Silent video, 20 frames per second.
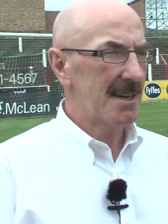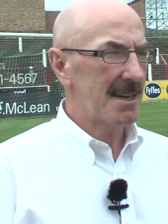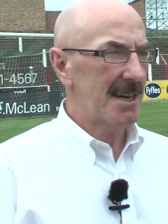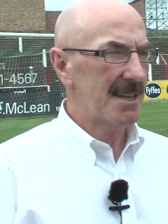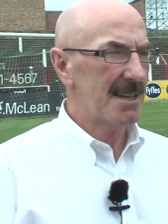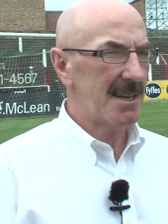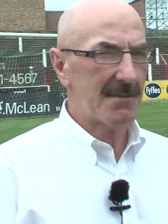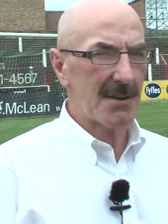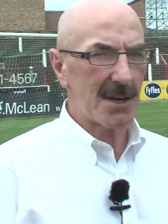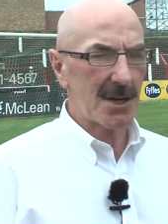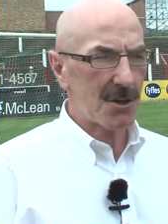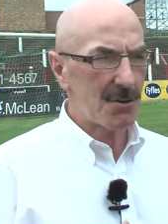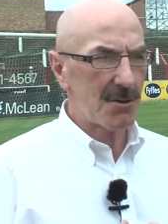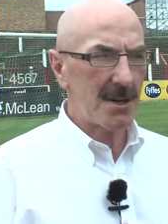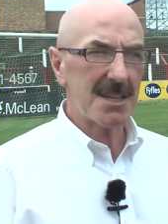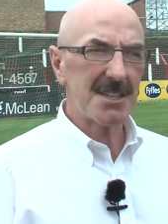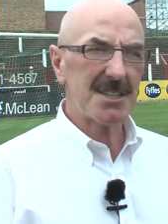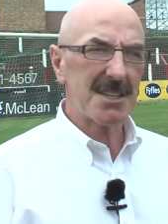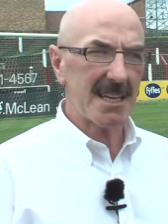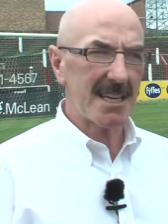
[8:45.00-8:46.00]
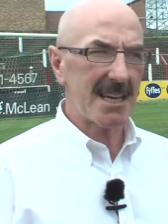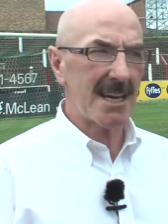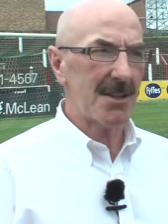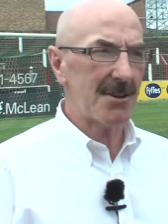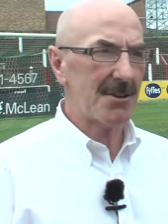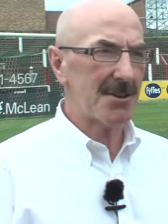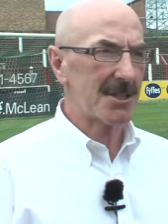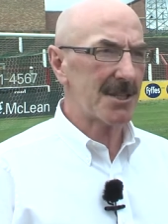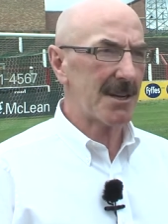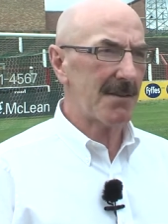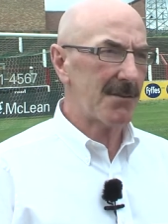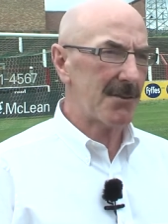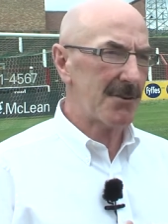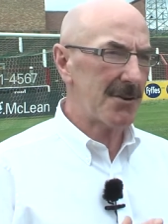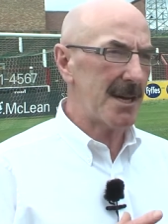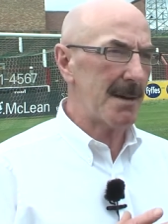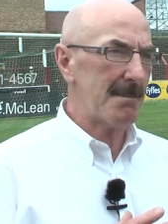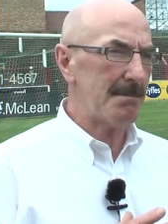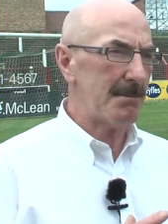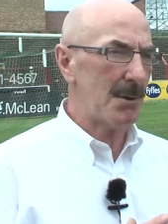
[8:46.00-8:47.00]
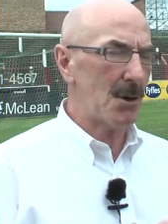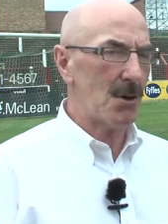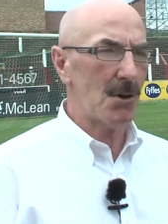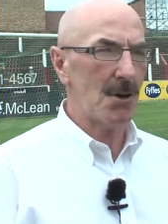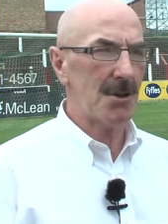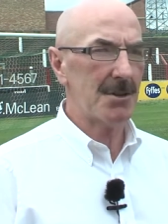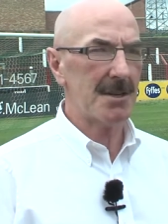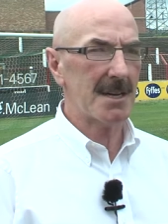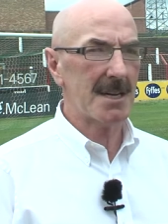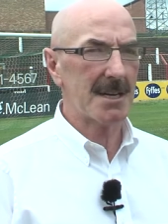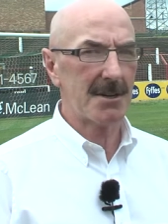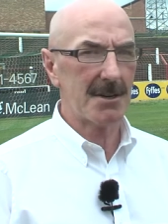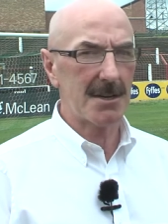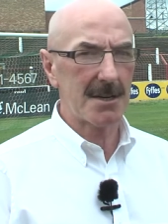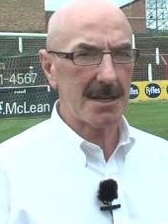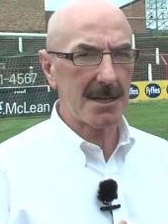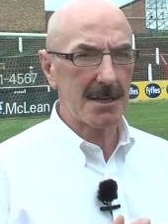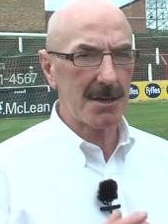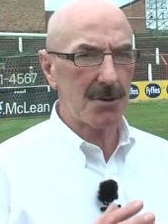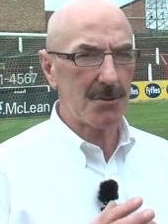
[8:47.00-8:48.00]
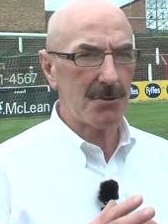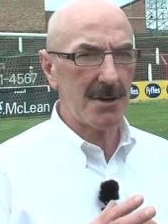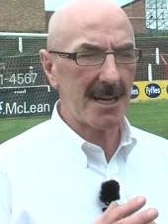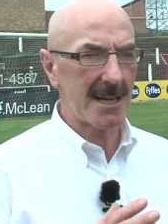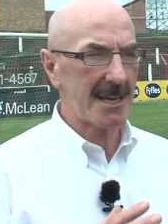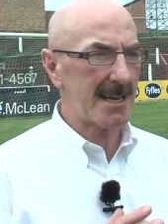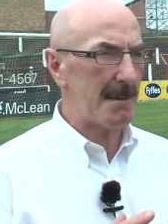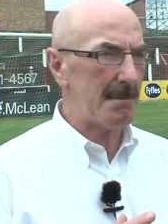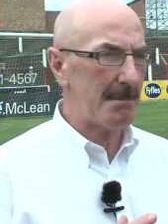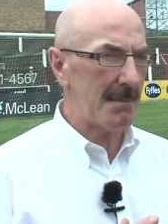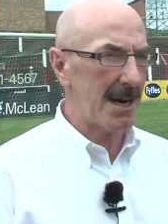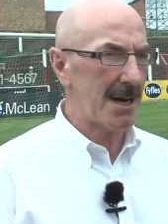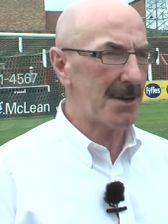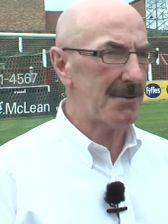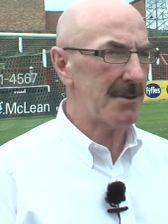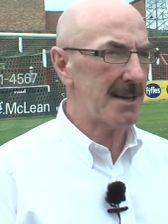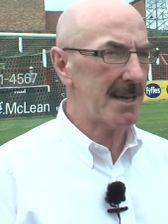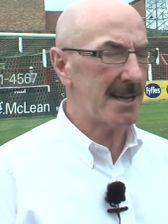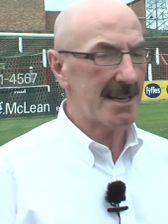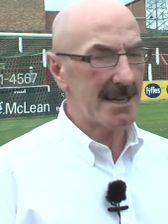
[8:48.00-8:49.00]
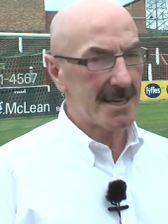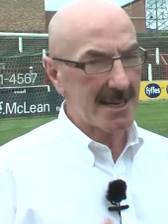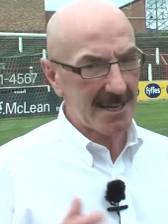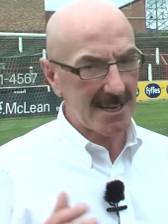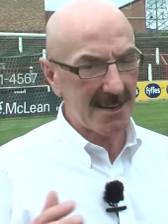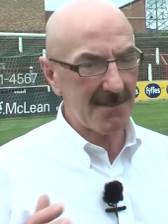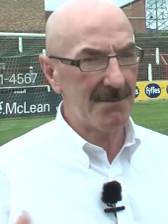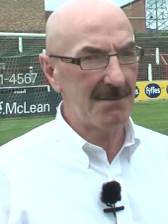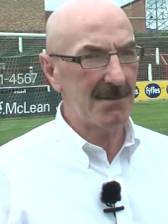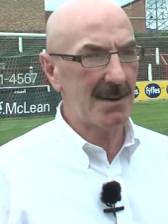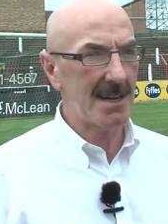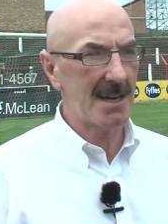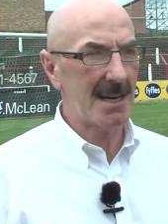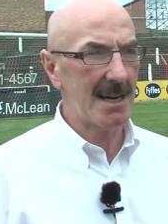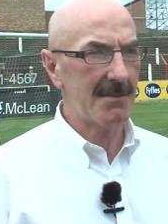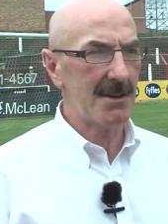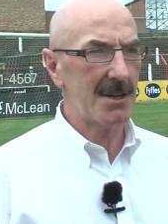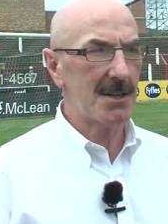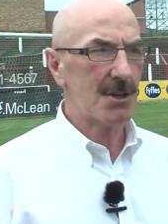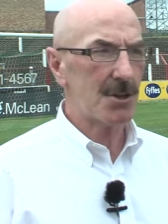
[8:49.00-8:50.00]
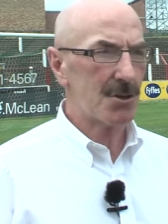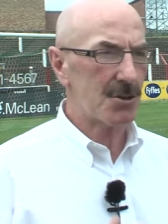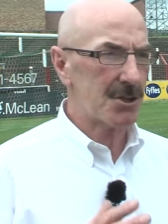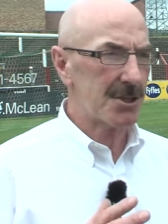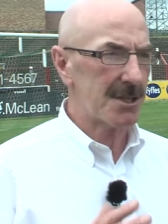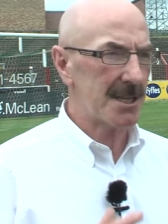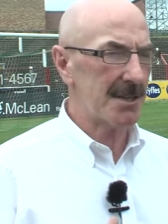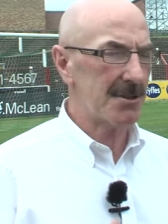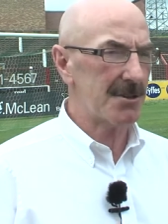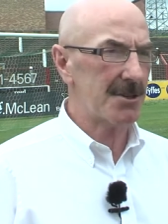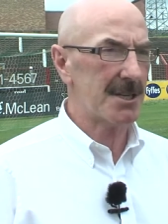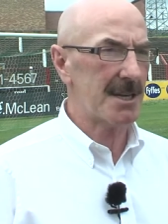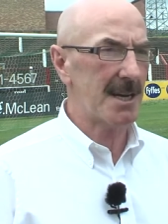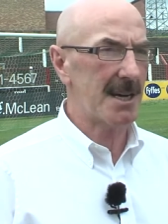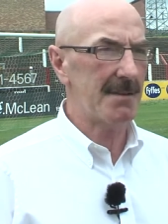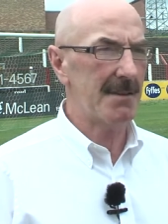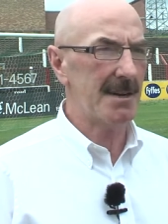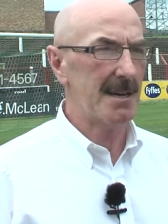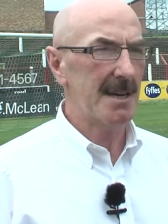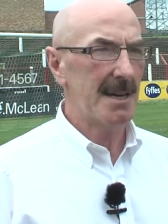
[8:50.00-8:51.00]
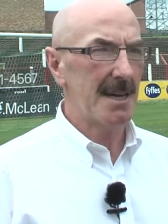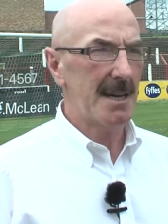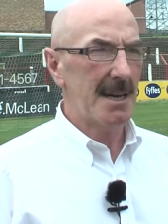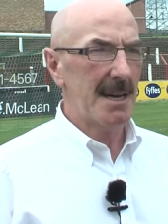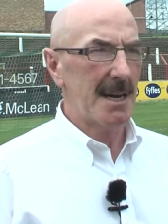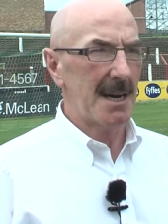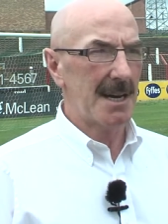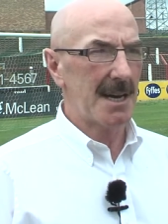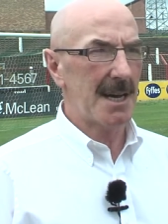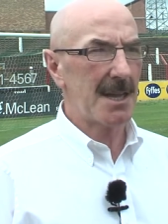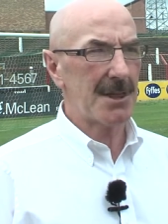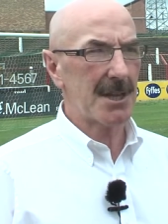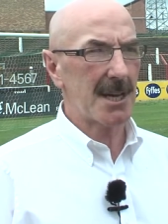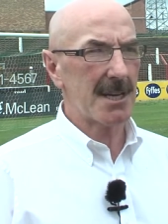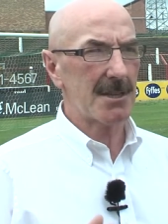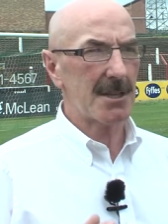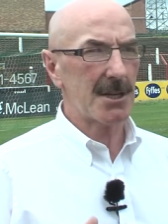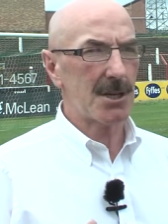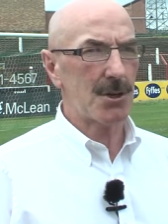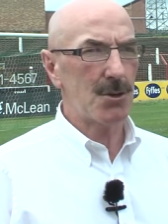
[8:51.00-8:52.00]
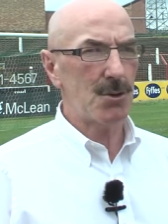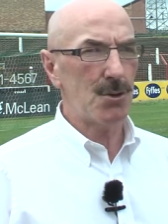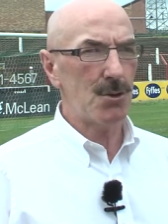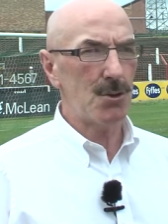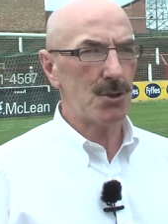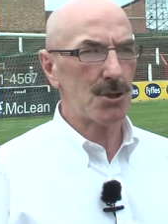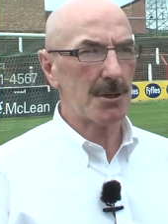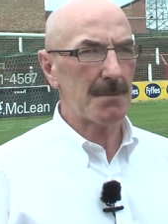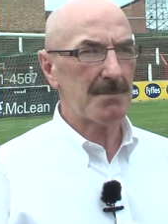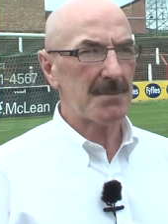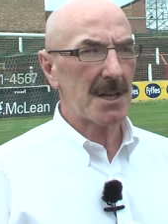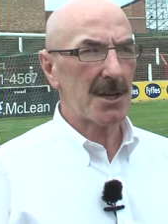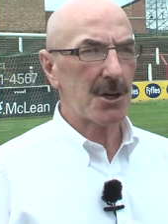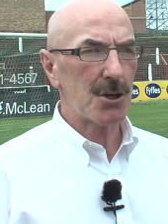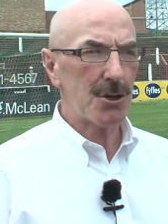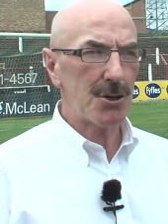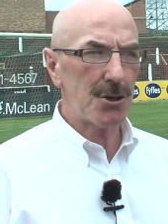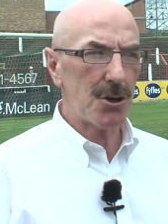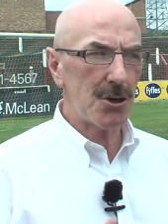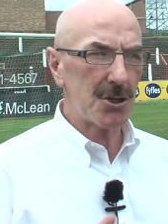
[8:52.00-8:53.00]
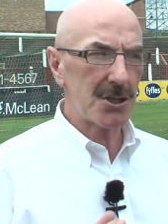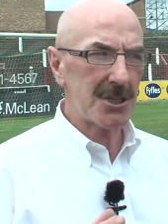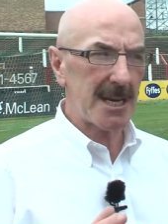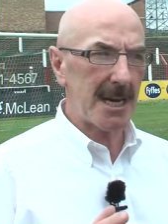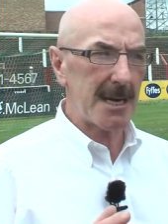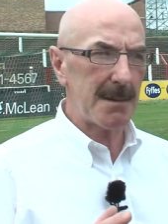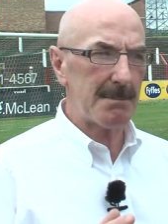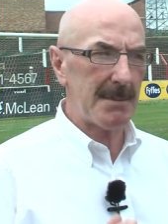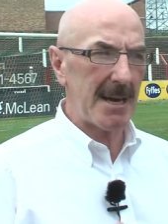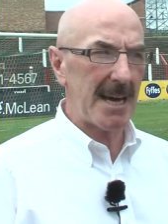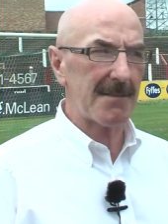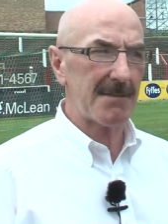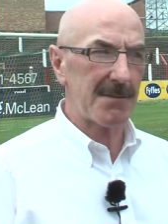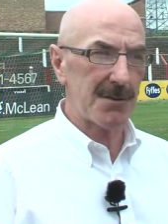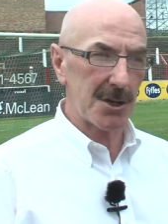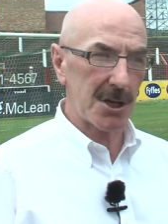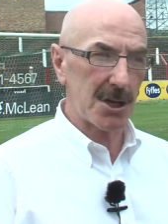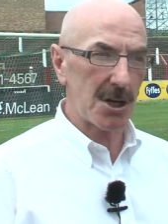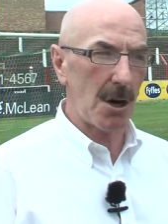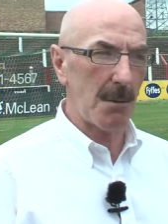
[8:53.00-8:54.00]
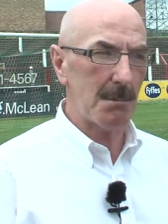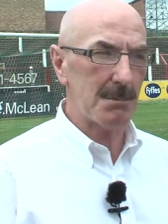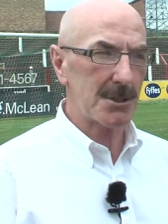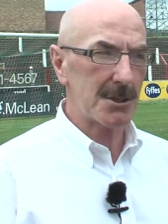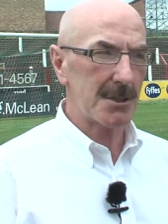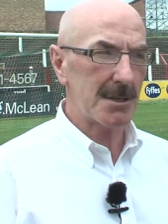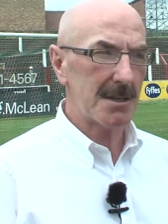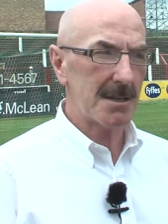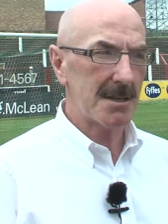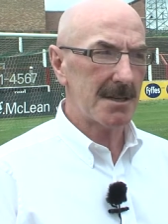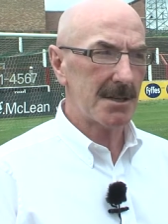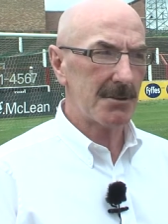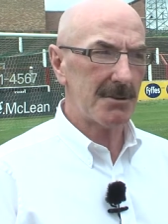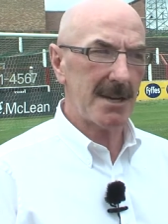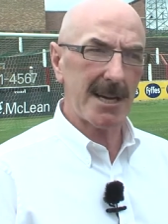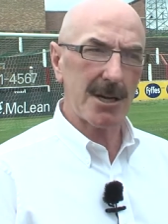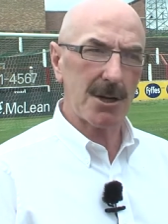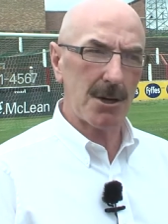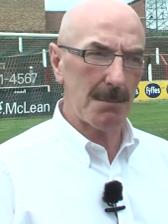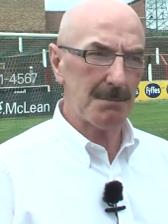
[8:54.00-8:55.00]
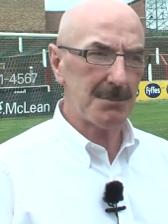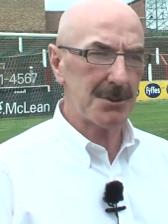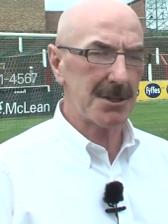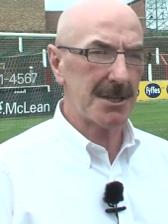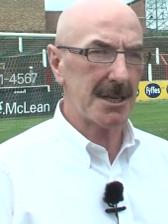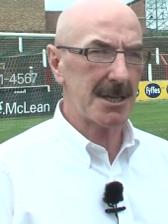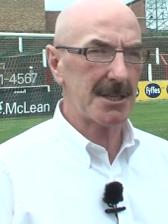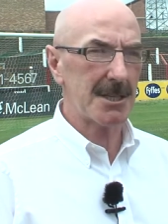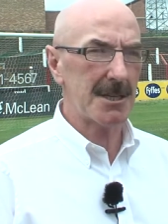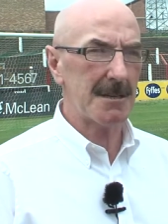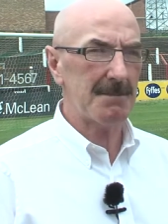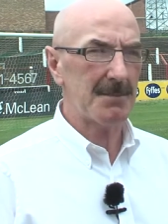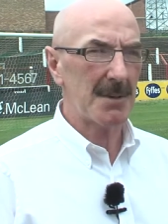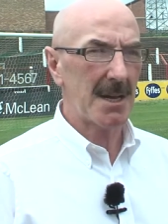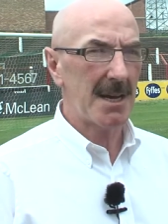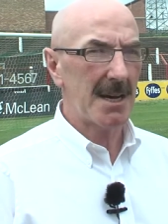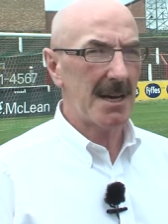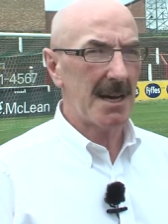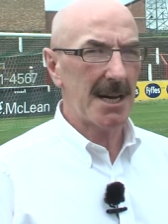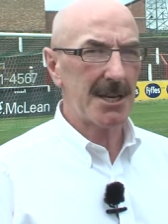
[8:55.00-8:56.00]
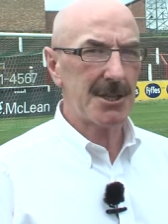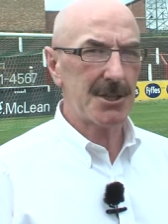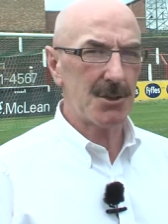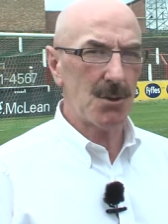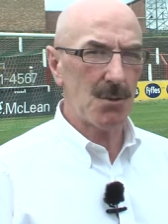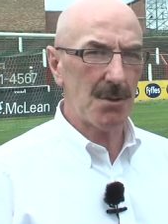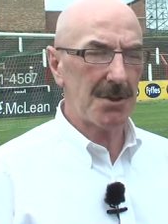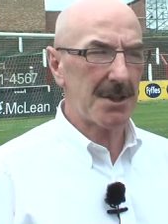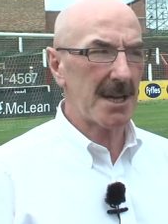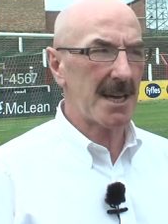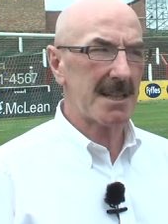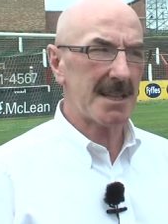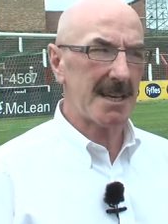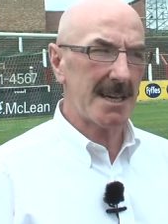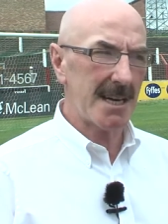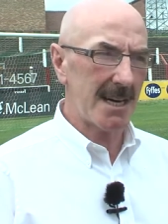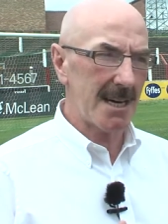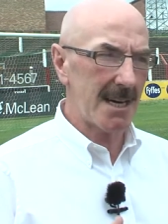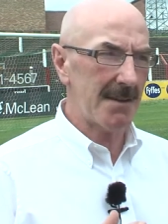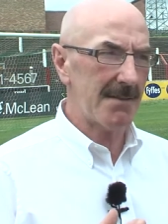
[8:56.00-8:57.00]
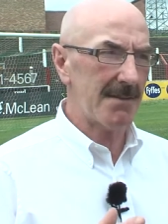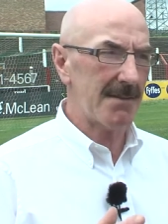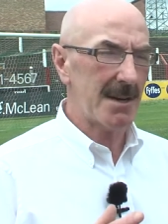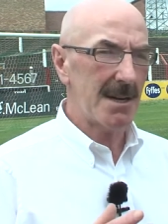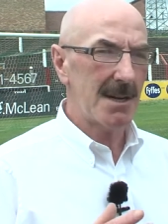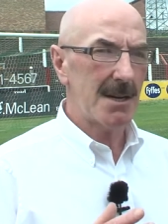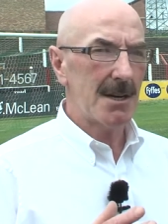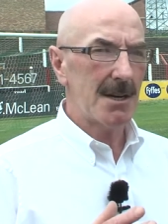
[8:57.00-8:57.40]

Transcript: And they have a great togetherness, a great bond, a great camaraderie. Cliftonville have it, Crusaders have it, and I think the Crues, good outside bet for the Cups, great Cup tradition. I don't think they have